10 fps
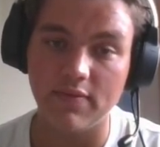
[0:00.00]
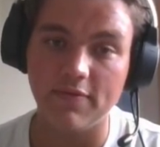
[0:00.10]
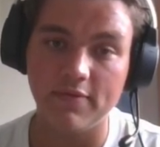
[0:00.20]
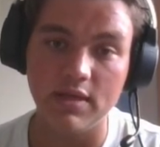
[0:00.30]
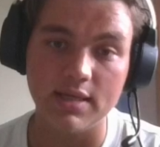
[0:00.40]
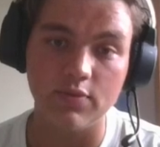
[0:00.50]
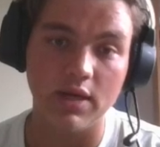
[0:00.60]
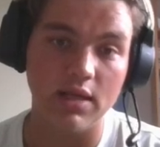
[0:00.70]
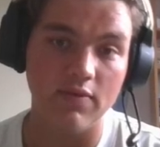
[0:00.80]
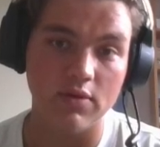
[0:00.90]
If this,
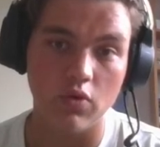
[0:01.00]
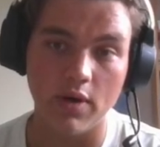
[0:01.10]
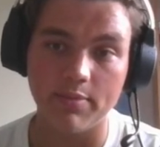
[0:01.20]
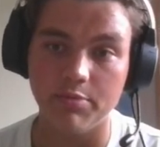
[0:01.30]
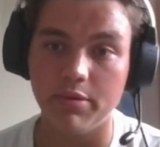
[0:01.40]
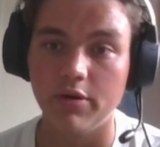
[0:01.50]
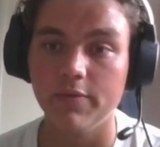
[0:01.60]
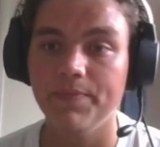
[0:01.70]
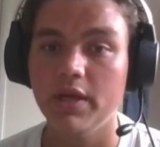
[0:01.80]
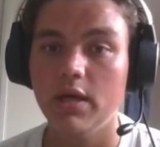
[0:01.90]
we can even grab the pawn.